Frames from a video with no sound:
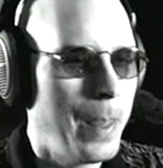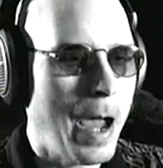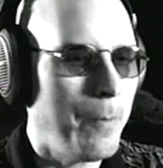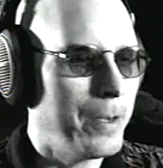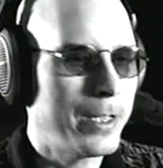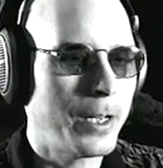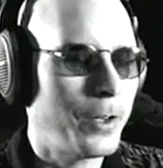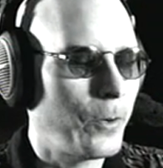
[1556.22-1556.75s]
That
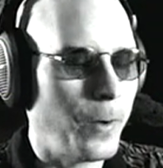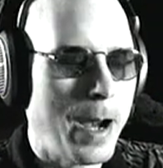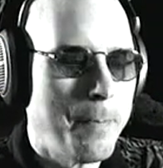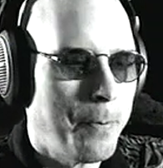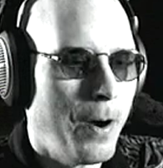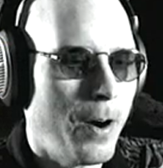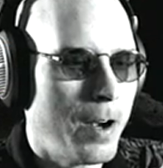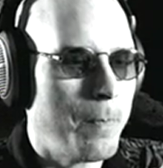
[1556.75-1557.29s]
was a
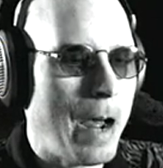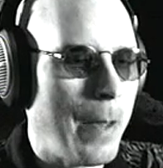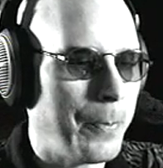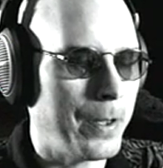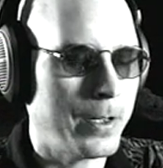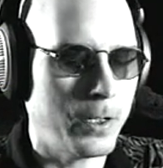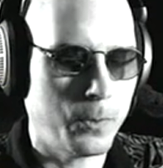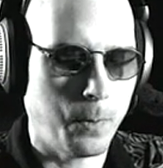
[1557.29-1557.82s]
great part about
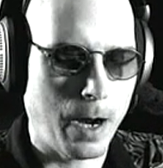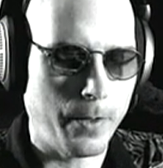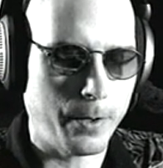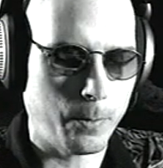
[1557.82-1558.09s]
this as well.